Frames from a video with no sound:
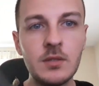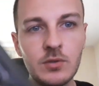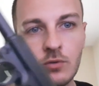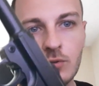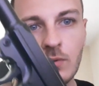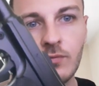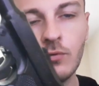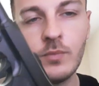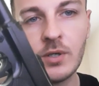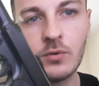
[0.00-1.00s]
is also a
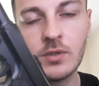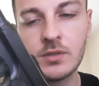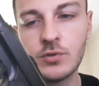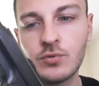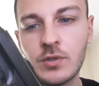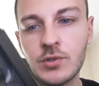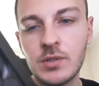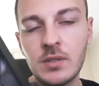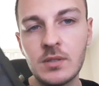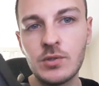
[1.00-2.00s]
full metal
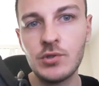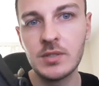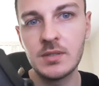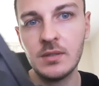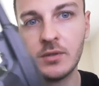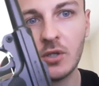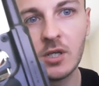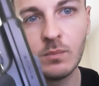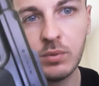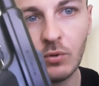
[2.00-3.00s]
construction. It's just the
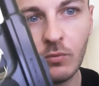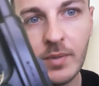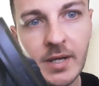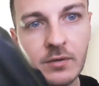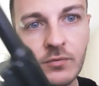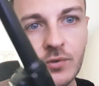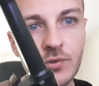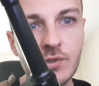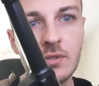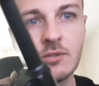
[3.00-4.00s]
non-blowback
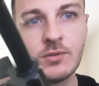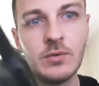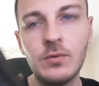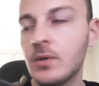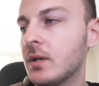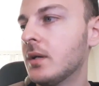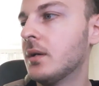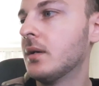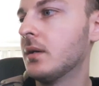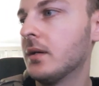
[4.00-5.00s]
version, so
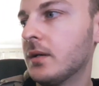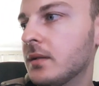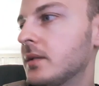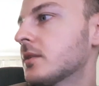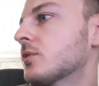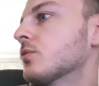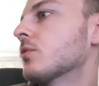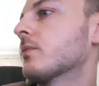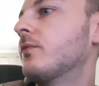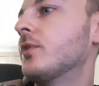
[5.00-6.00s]
unless
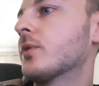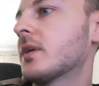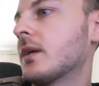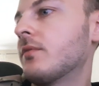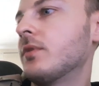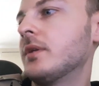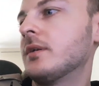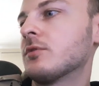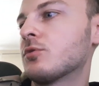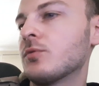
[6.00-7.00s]
you're very heavily
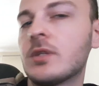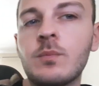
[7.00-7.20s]
into it